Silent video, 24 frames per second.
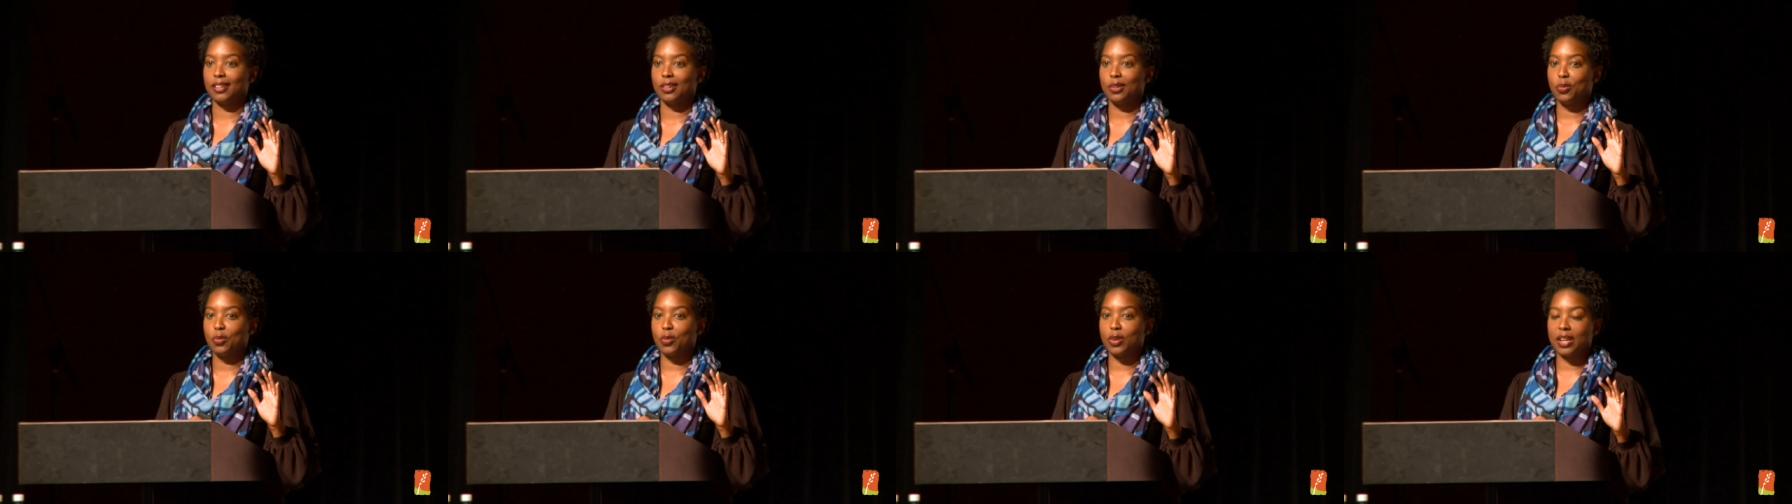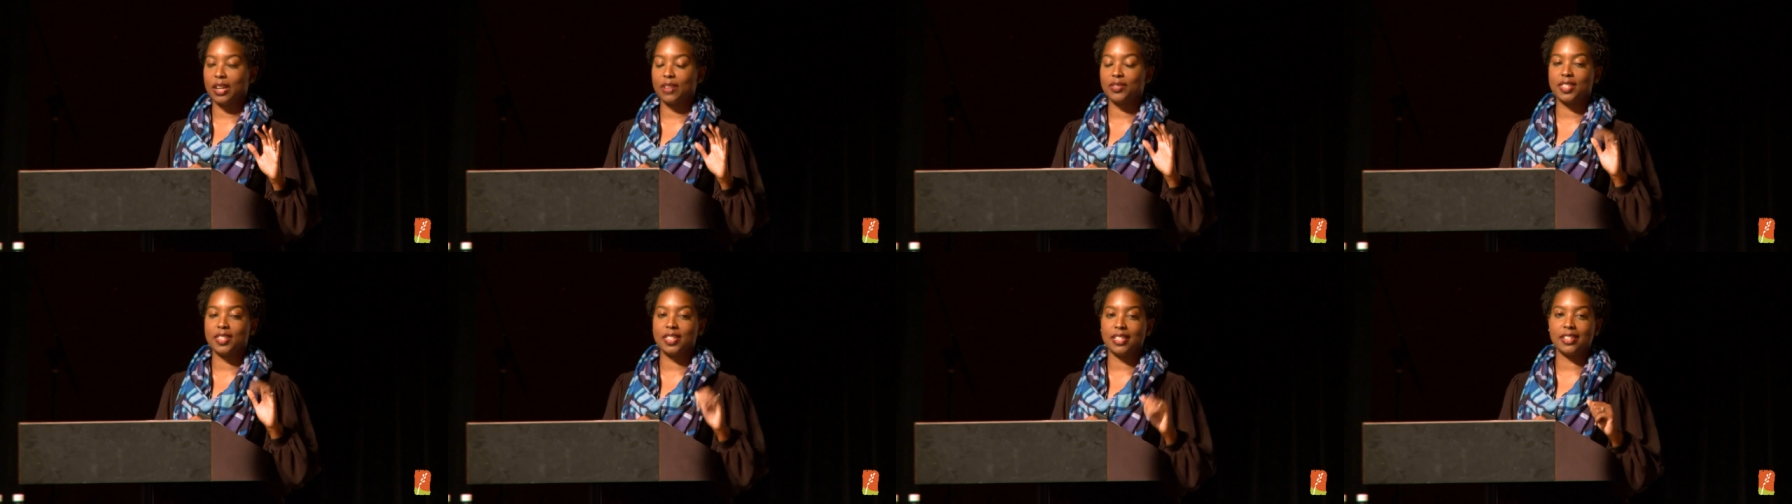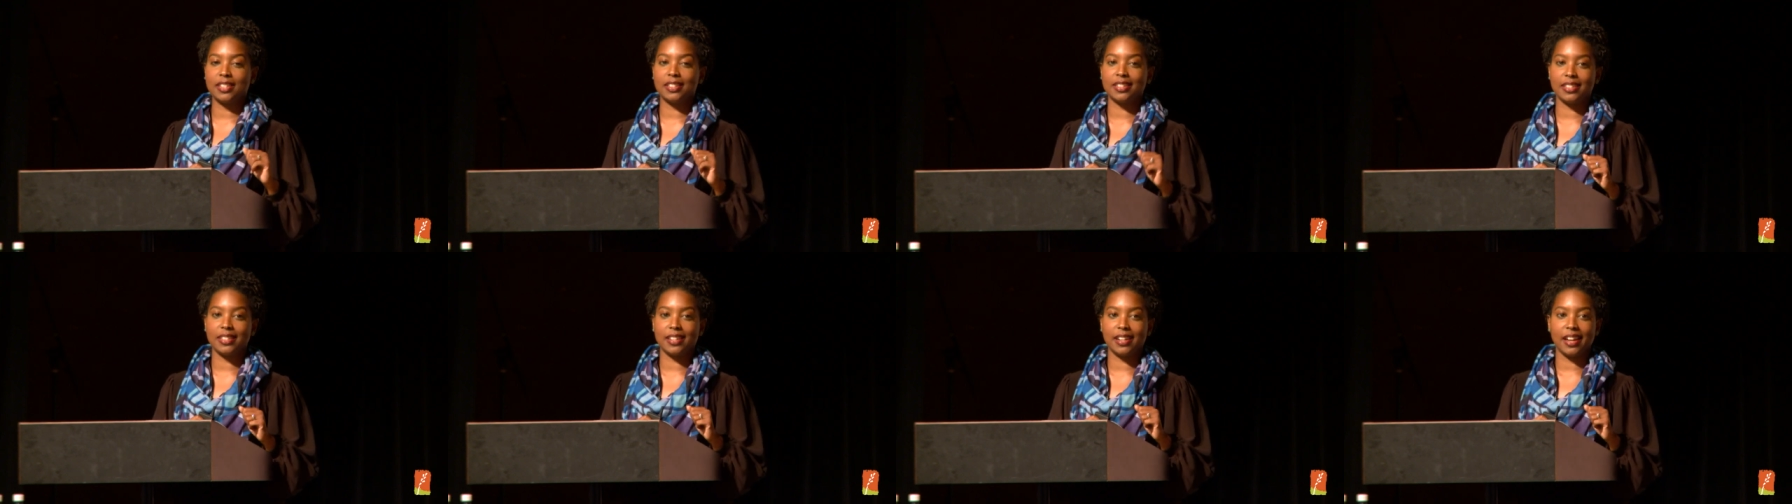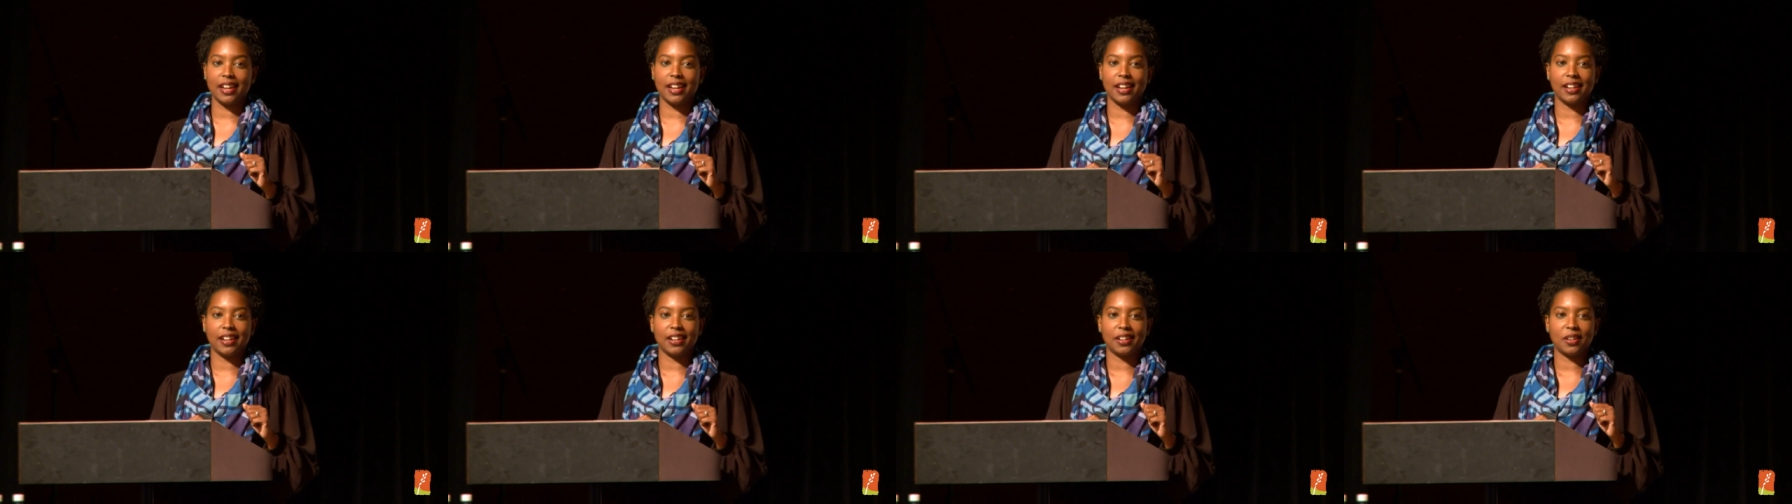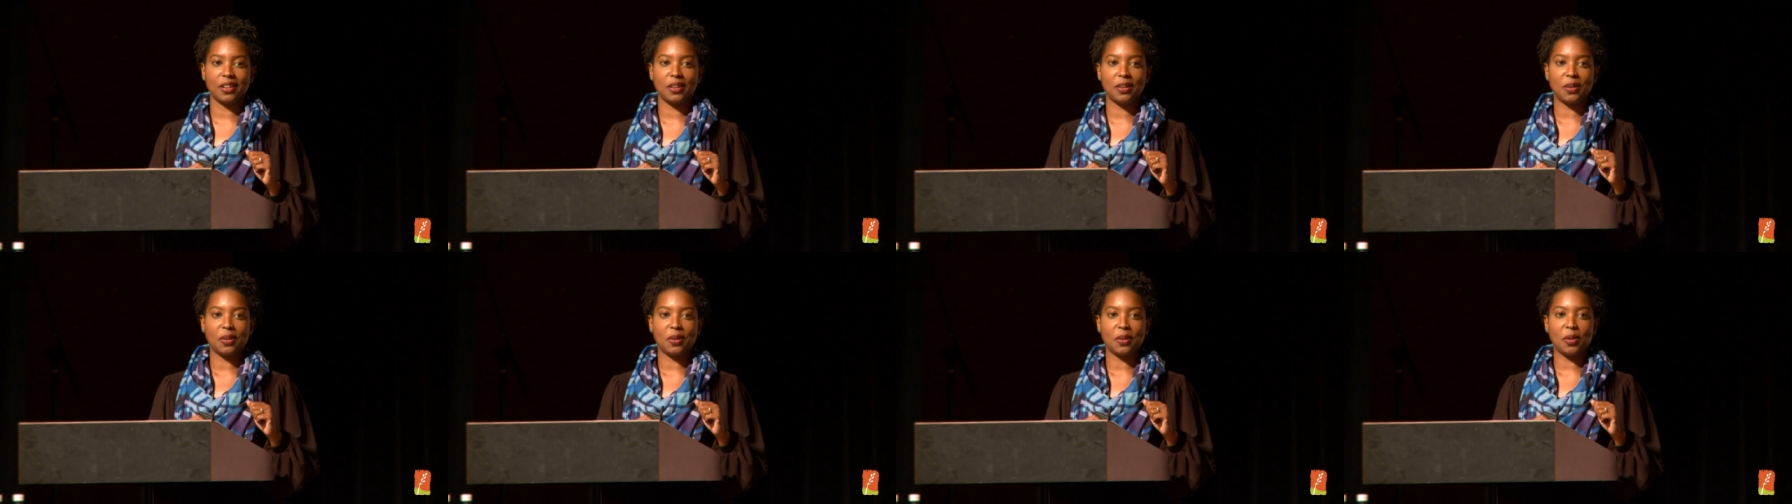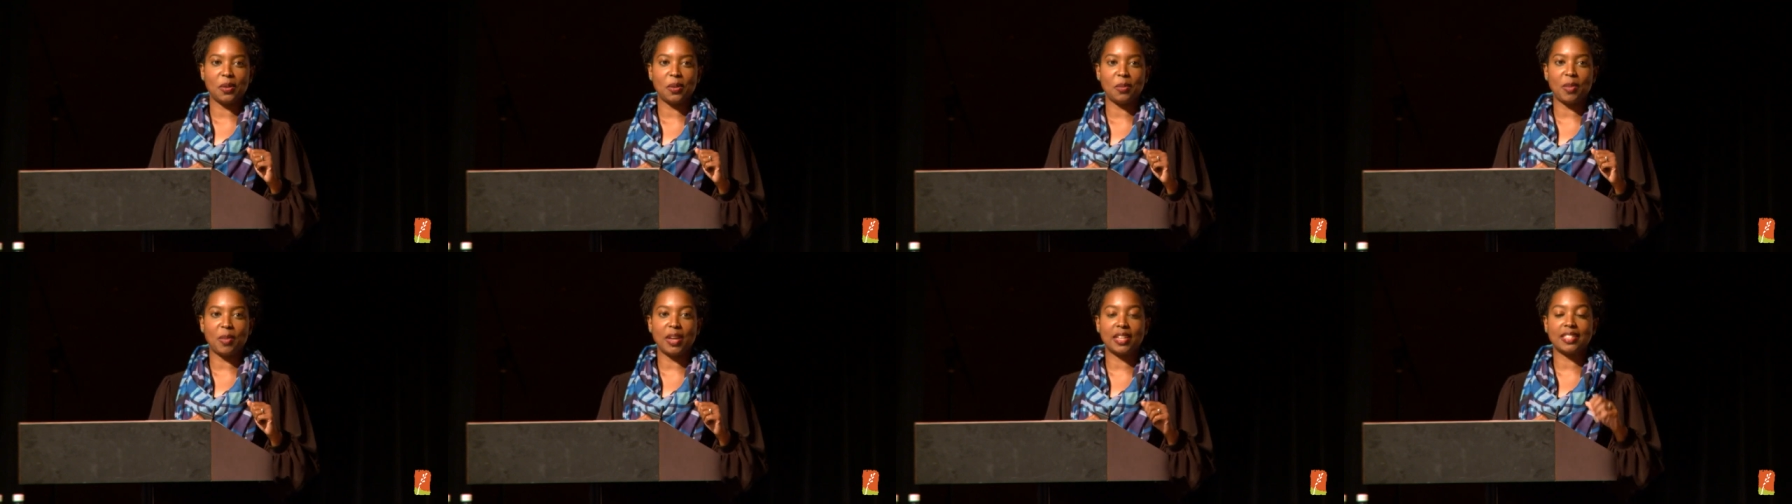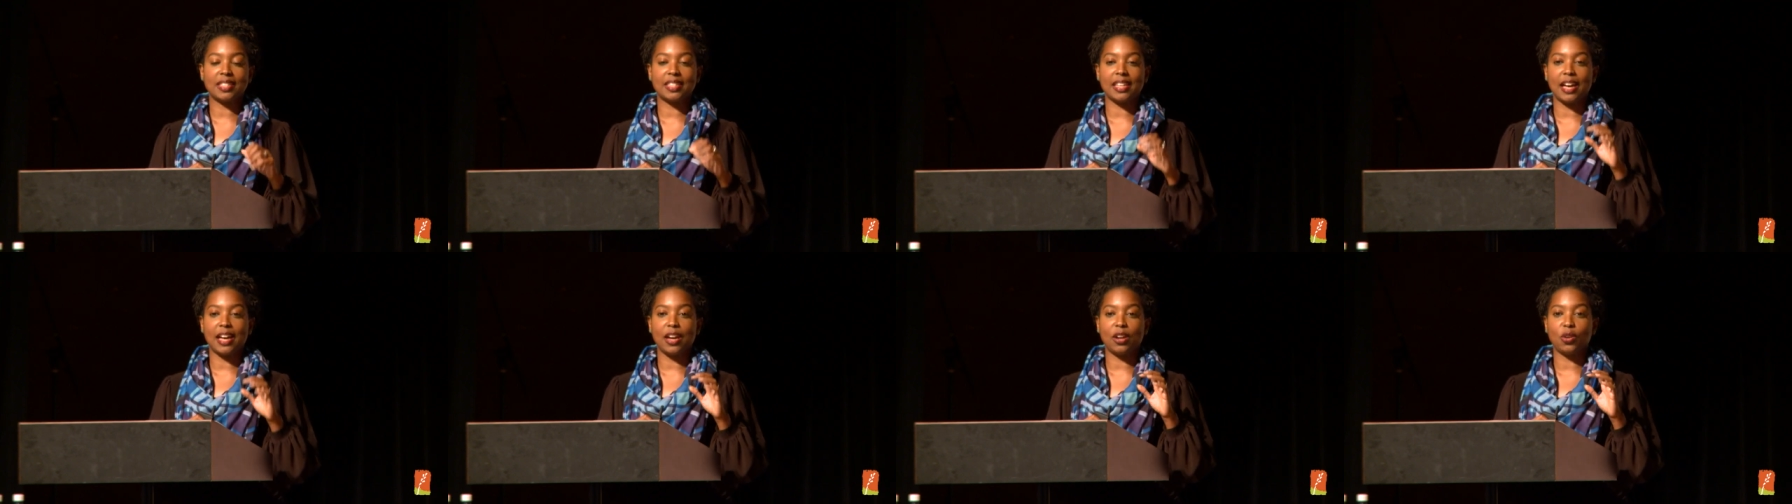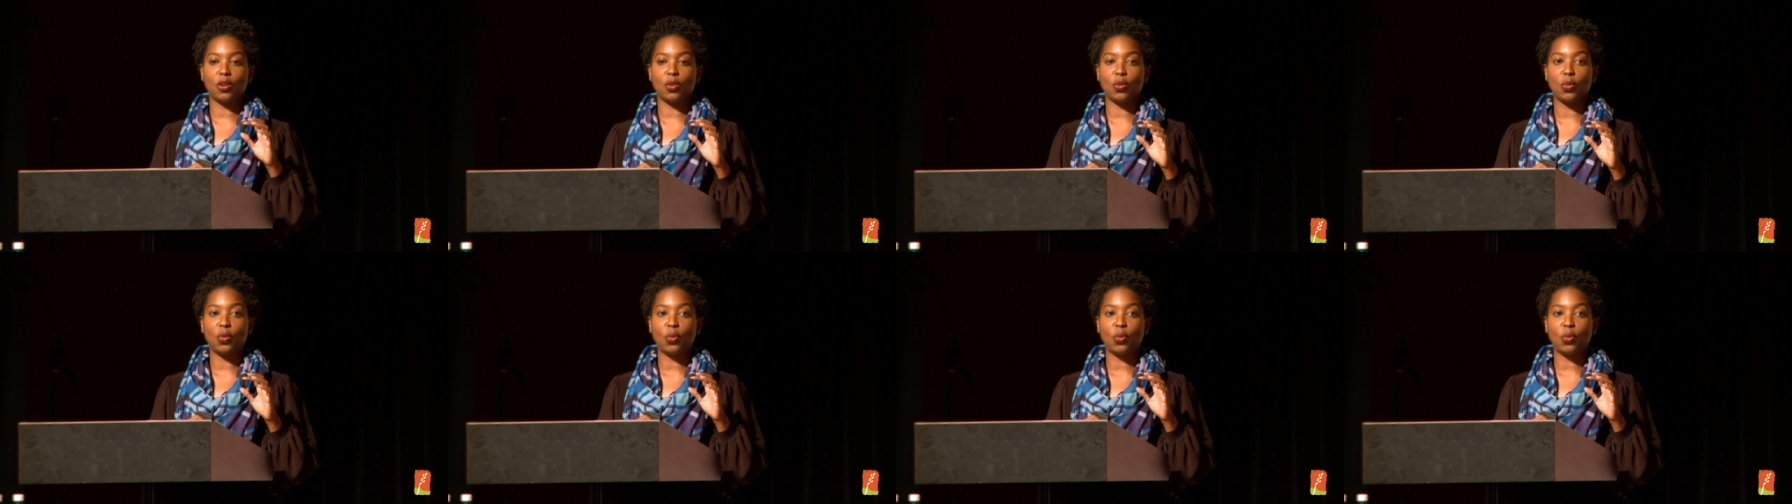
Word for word: what I've seen today makes that